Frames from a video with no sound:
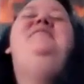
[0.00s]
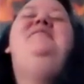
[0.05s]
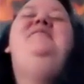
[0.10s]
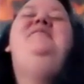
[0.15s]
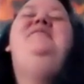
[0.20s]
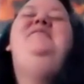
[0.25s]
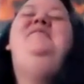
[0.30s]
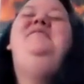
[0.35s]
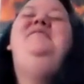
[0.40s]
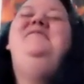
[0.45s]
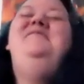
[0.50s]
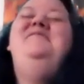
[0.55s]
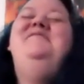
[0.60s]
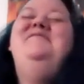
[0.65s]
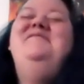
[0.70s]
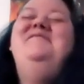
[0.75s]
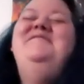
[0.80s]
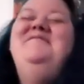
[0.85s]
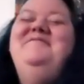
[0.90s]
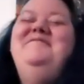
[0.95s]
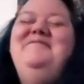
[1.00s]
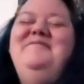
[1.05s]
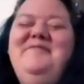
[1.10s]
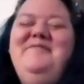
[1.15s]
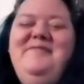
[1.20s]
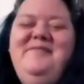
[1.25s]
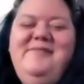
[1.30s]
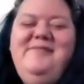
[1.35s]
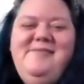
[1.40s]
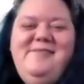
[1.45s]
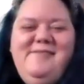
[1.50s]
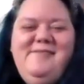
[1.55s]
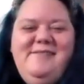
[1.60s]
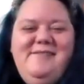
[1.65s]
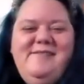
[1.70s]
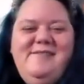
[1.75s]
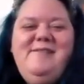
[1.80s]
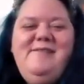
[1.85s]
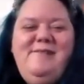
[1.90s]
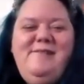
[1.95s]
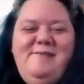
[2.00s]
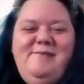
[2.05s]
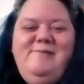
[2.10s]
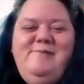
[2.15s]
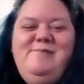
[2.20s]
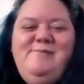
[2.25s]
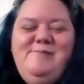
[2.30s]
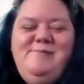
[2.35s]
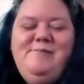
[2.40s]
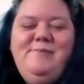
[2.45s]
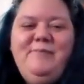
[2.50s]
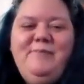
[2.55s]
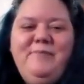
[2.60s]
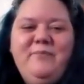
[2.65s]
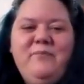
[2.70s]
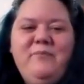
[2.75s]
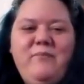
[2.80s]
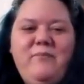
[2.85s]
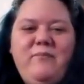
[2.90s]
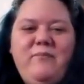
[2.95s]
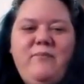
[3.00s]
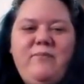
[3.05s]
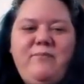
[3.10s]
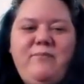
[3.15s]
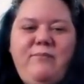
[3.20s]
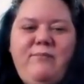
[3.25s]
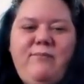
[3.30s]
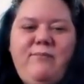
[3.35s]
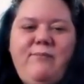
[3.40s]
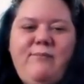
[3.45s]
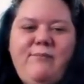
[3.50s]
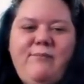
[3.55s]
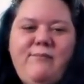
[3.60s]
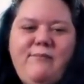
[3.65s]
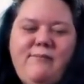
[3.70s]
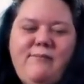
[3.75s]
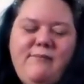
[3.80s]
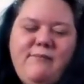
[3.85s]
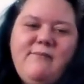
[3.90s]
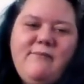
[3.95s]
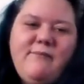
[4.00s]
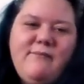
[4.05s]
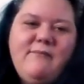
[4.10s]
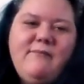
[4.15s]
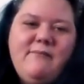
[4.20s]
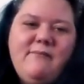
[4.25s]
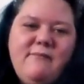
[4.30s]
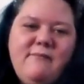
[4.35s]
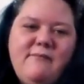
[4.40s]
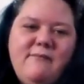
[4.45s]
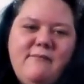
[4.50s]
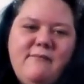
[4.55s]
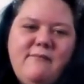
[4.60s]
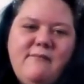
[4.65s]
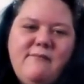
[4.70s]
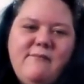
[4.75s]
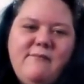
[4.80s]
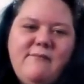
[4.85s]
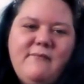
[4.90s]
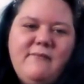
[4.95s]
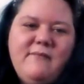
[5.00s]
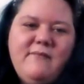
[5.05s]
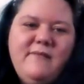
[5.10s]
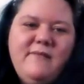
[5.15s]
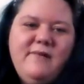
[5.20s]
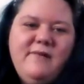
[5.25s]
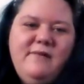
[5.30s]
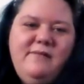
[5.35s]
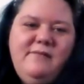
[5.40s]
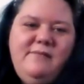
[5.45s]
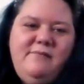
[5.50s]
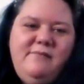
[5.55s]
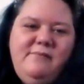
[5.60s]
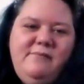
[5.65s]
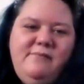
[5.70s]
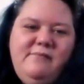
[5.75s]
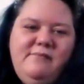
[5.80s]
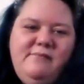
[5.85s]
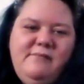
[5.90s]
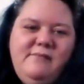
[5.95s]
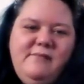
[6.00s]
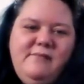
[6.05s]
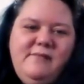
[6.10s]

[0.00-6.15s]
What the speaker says: This person isn't speaking.